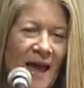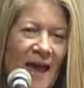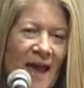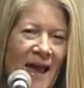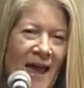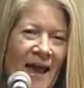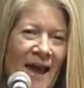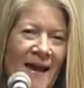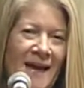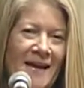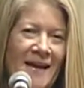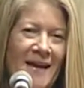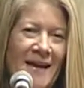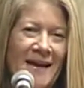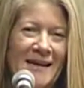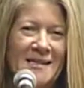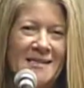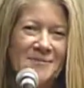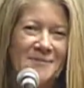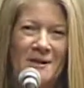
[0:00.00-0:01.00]
and
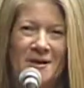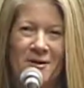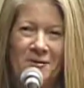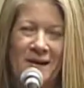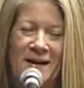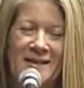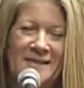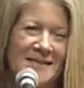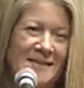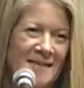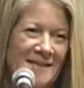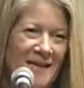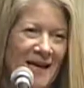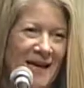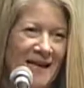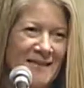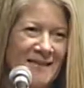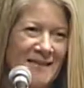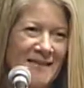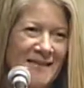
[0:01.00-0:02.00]
it has been a great
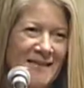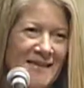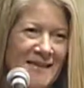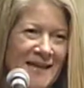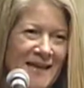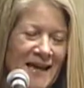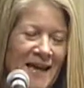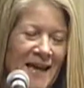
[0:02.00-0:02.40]
success.